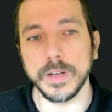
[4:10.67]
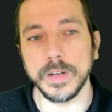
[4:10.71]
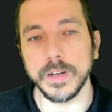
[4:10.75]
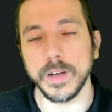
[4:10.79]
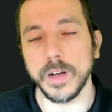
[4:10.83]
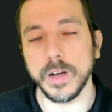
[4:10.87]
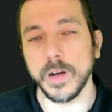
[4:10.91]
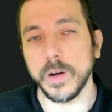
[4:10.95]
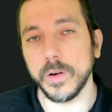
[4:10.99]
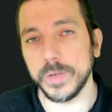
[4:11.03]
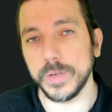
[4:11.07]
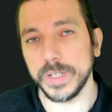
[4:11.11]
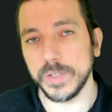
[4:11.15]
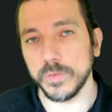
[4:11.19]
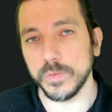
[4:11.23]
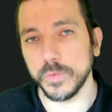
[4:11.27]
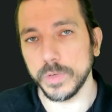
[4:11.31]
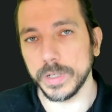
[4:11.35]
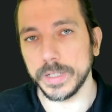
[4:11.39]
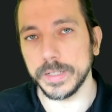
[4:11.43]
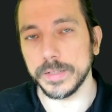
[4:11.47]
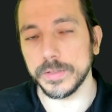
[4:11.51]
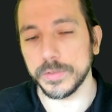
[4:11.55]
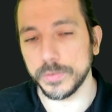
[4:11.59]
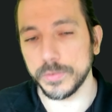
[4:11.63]
only
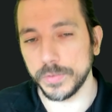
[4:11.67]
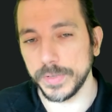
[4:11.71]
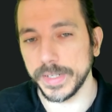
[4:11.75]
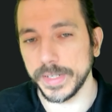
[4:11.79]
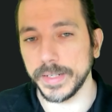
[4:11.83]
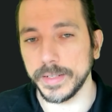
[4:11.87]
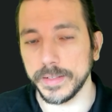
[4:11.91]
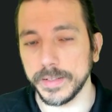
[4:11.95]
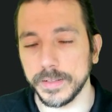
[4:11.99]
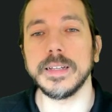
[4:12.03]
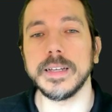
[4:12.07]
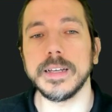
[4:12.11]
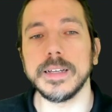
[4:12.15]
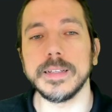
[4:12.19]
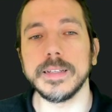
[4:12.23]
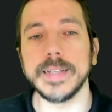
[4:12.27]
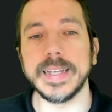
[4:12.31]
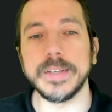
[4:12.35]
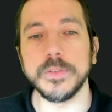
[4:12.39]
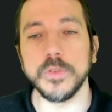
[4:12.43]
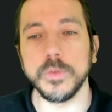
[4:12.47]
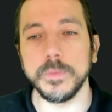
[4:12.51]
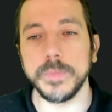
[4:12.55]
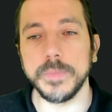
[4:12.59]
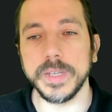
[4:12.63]
one string. They
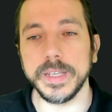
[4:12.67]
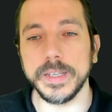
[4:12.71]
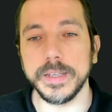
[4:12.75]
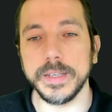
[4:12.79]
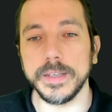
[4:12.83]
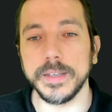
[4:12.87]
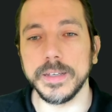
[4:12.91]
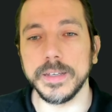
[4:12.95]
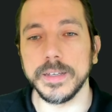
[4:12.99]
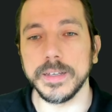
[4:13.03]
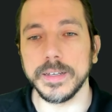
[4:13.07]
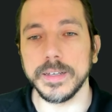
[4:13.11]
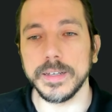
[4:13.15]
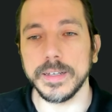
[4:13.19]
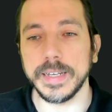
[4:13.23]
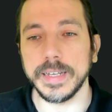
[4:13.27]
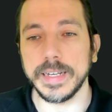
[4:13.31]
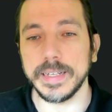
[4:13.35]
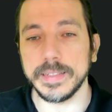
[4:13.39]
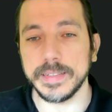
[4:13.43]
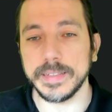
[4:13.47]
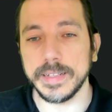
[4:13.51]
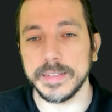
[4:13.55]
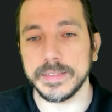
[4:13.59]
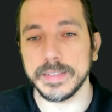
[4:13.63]
will be, in
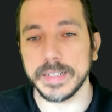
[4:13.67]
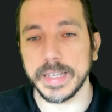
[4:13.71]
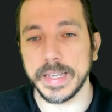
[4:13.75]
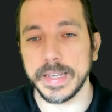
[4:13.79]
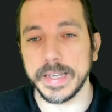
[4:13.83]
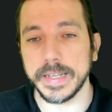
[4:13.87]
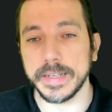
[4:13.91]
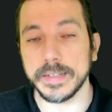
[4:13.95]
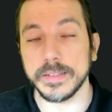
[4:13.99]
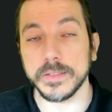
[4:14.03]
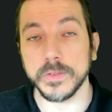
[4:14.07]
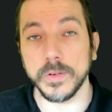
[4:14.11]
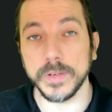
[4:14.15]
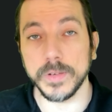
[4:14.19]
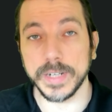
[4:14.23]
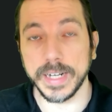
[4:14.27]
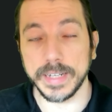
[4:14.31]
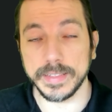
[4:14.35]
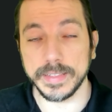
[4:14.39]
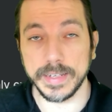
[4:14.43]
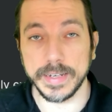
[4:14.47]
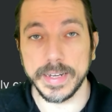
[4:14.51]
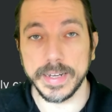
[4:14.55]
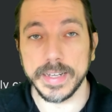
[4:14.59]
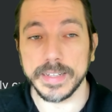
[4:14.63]
this case,
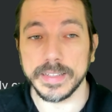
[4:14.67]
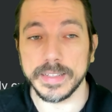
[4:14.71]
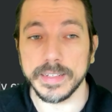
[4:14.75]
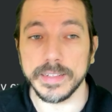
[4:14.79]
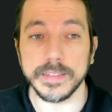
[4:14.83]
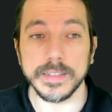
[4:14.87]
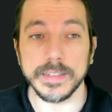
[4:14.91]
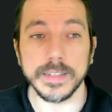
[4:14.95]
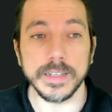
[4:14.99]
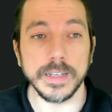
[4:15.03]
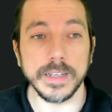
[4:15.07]
concatenated.